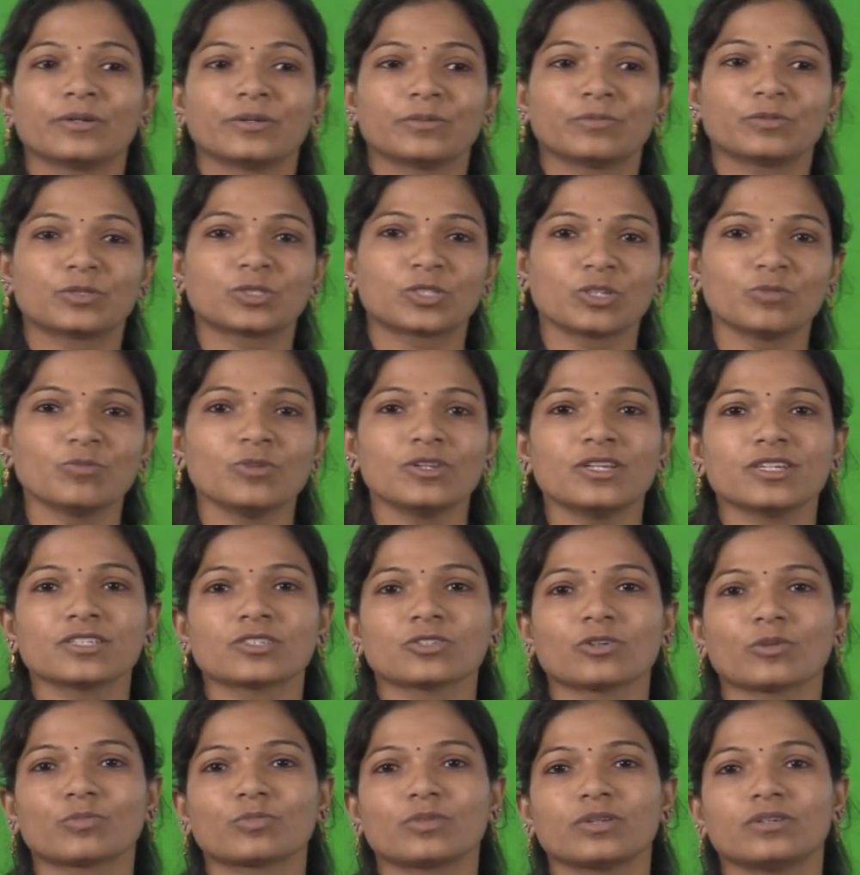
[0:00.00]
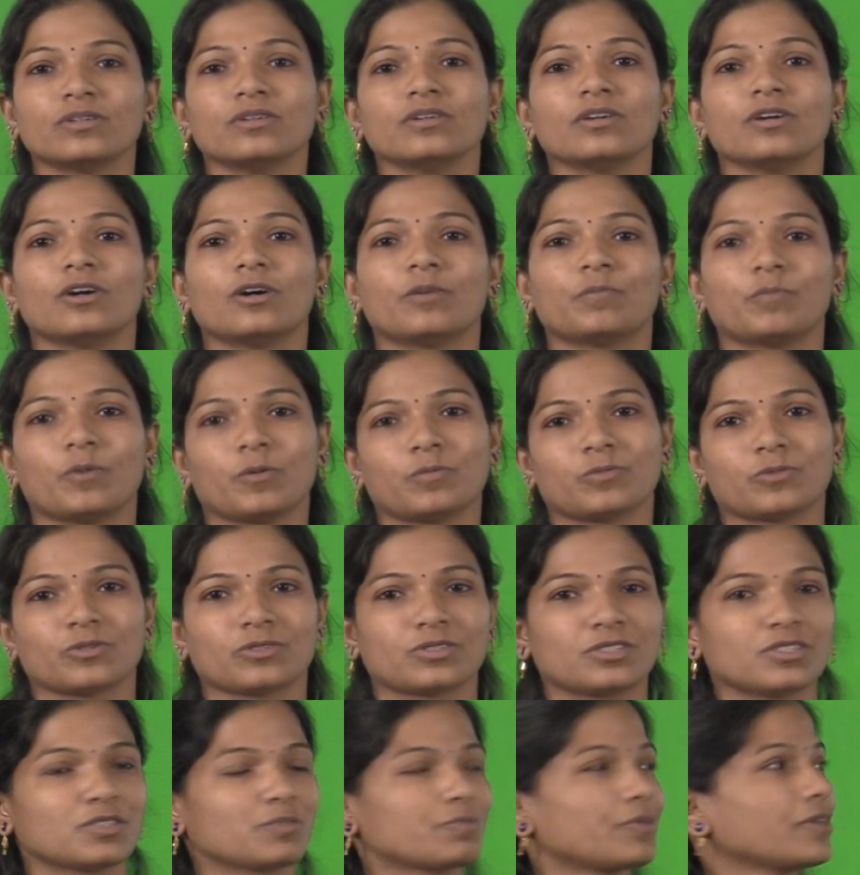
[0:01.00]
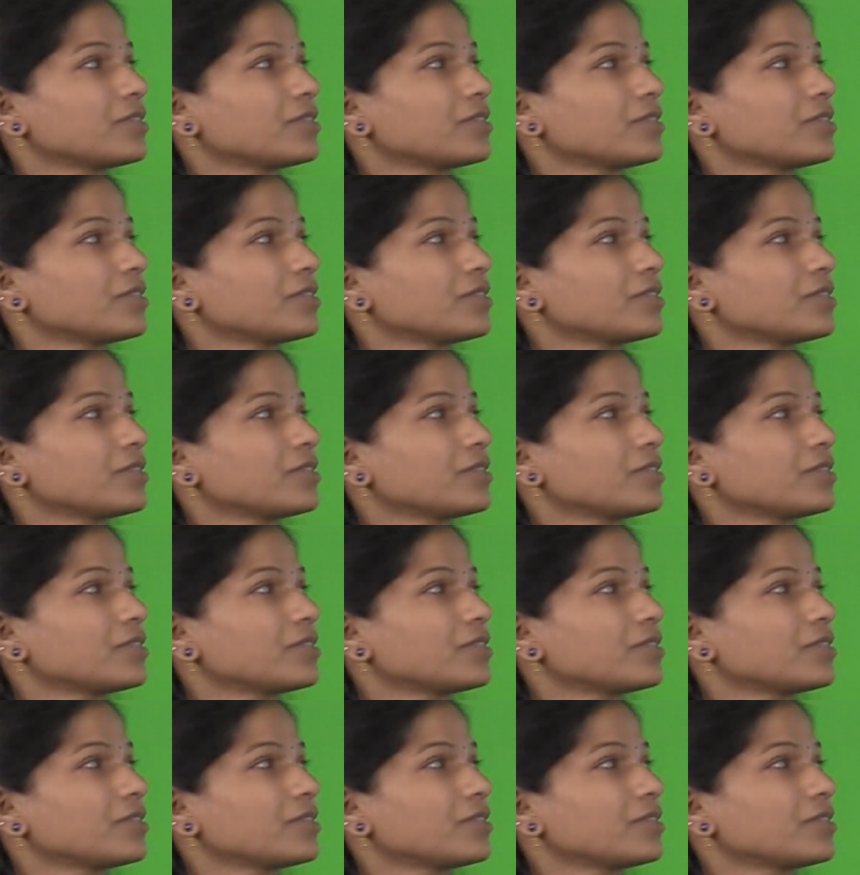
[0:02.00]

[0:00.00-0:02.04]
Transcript: stimulus of the apoptosis